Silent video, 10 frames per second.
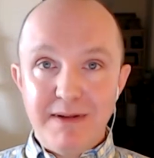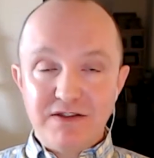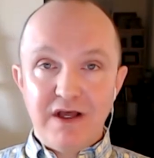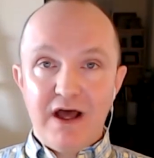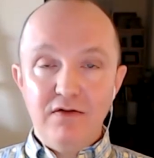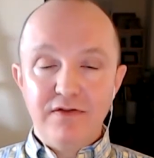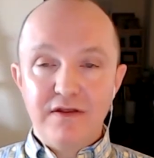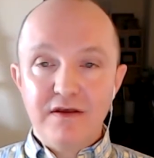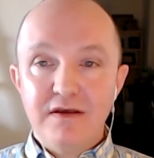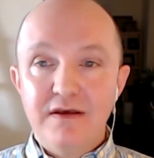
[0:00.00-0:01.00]
mental health,
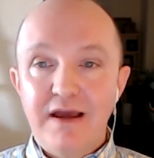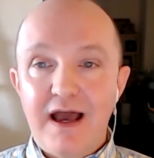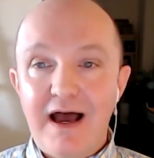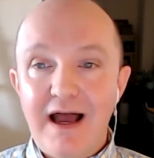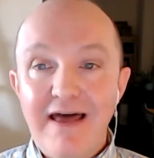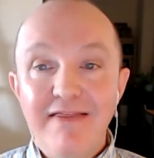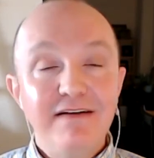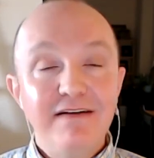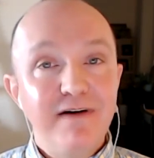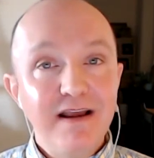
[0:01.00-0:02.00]
uh, and
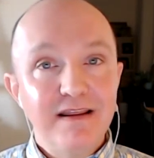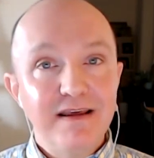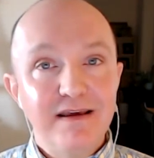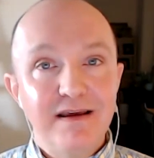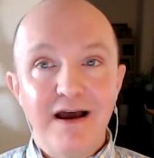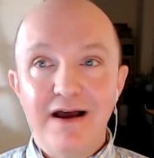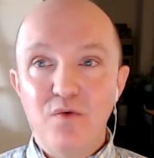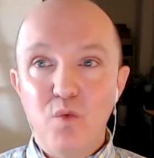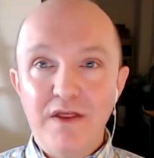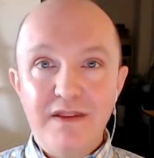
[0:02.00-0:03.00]
then finally, uh,
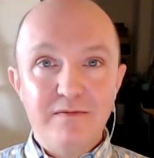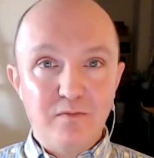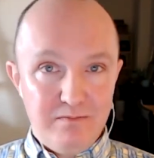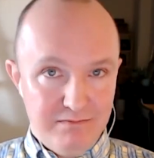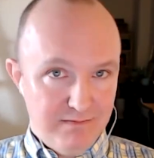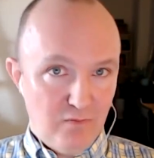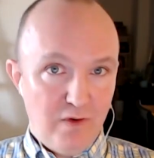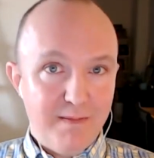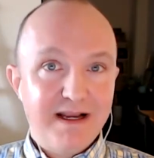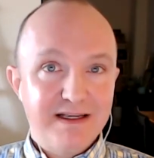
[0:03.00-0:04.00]
one that
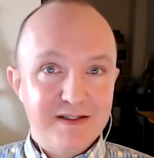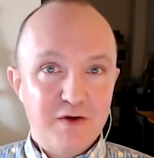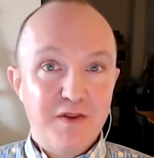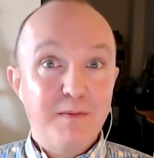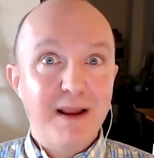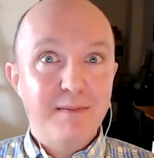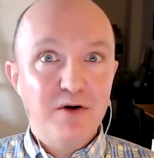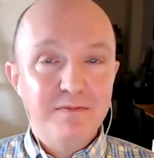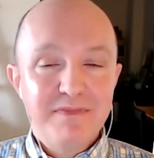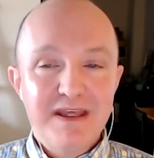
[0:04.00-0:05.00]
we might consider the
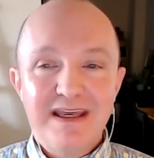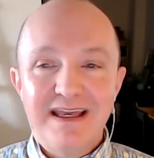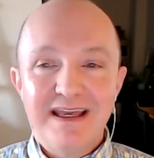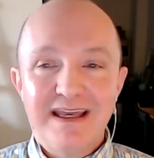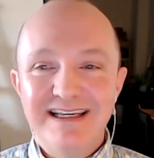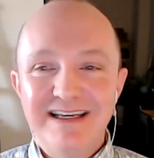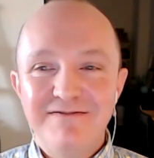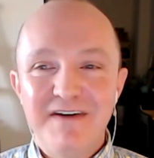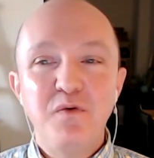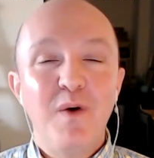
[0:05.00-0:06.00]
Bible is the
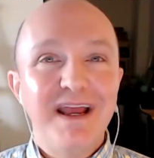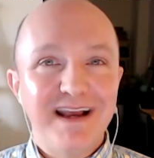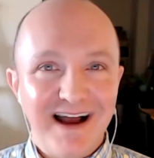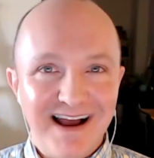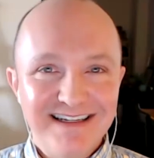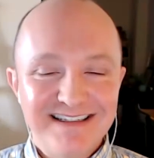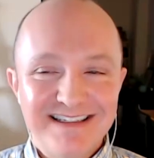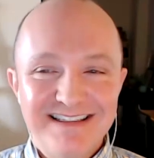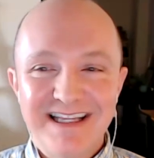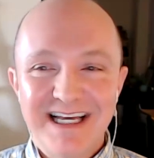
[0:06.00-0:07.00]
Fenway
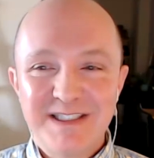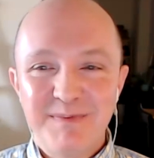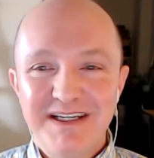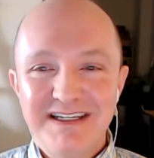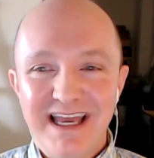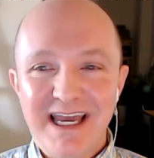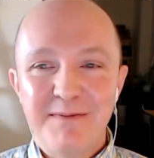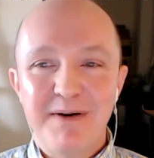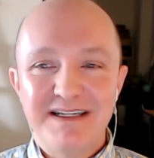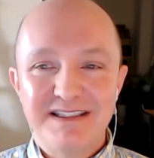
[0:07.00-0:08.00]
Guide to Lesbian, Gay,
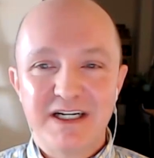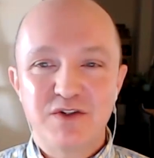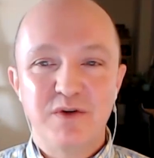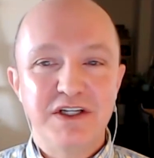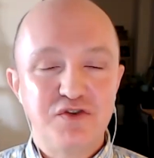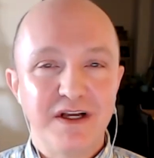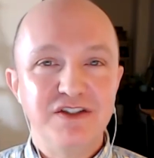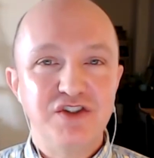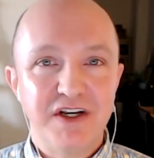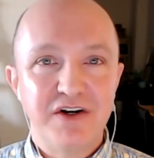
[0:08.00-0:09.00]
Bisexual, and
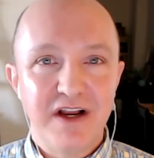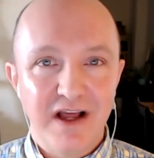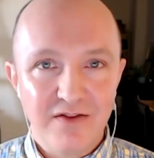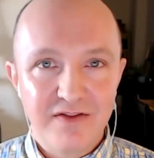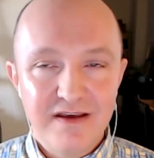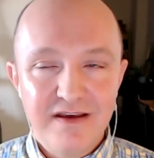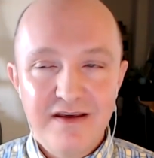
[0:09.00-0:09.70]
Transgender Health.